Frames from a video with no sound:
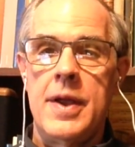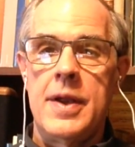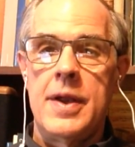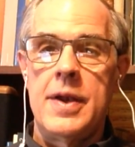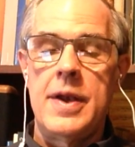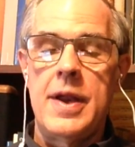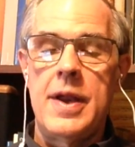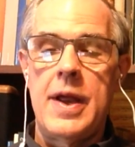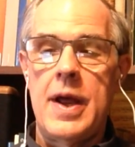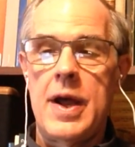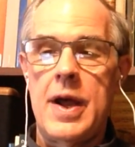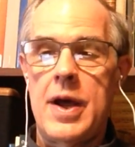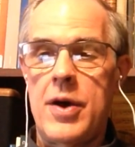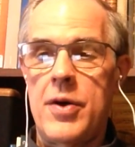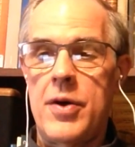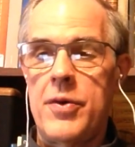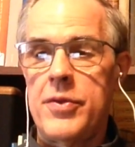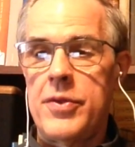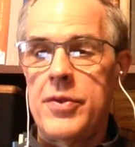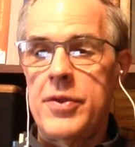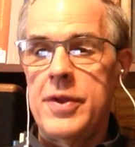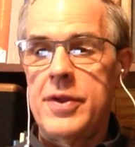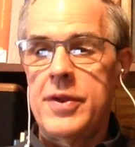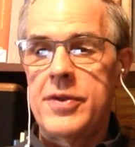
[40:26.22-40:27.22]
Now,
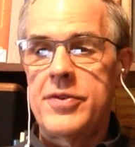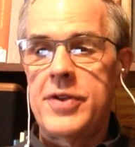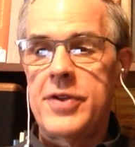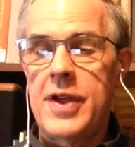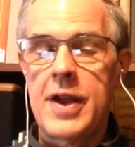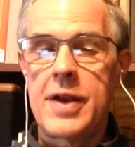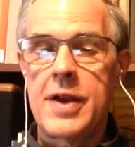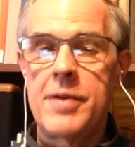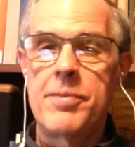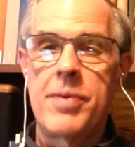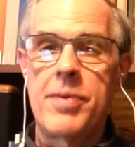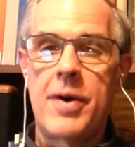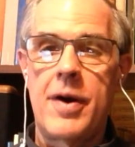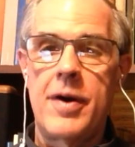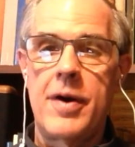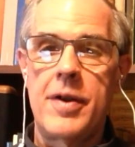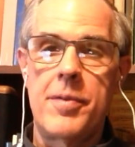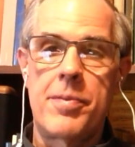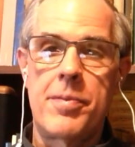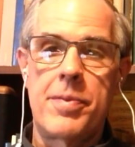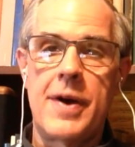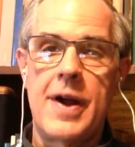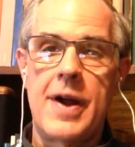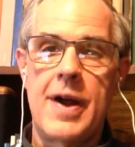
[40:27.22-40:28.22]
the second part of
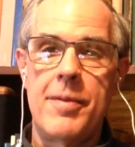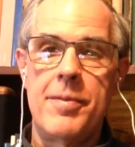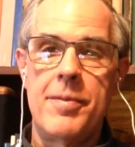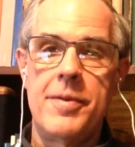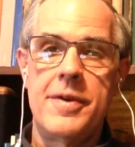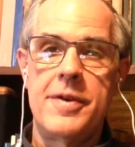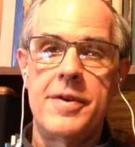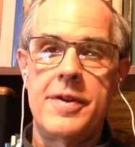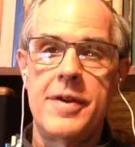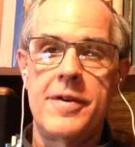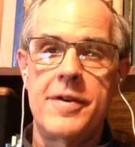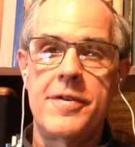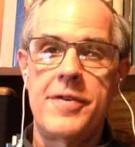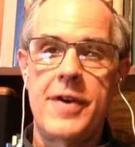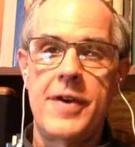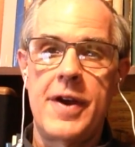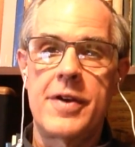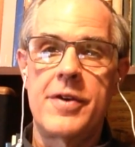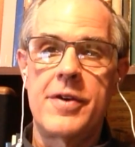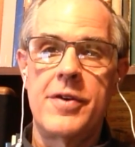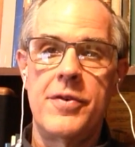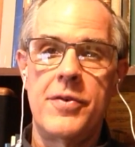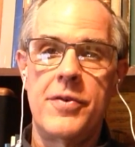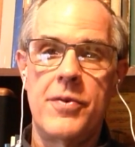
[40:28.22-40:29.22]
the problem is the
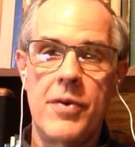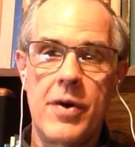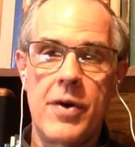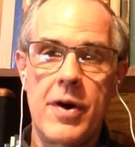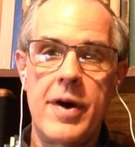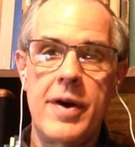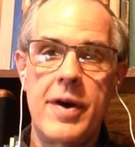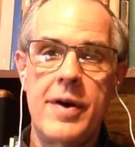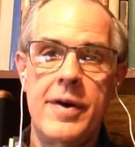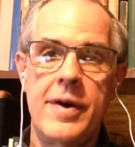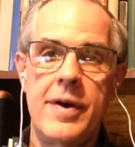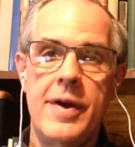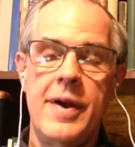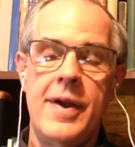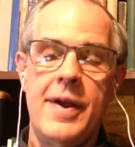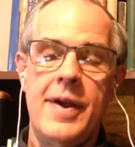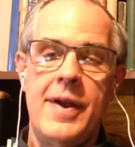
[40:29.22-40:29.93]
effect of water.